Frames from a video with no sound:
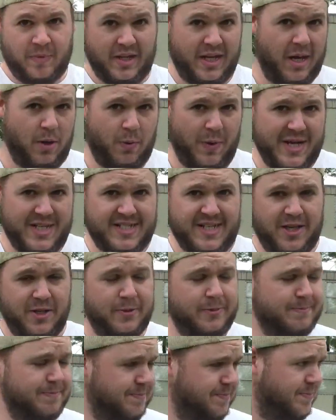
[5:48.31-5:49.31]
Got a
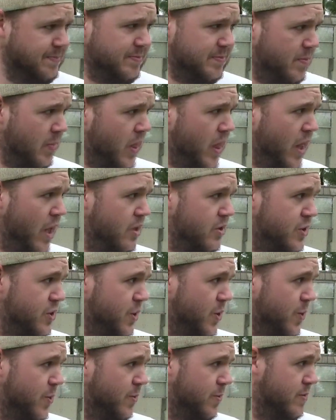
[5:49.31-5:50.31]
whitetail.
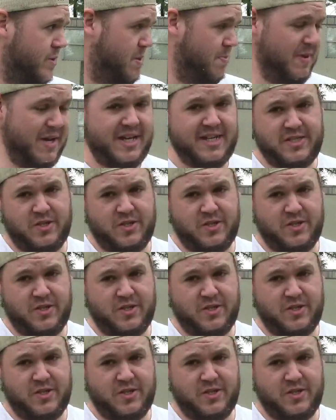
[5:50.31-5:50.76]
So to me,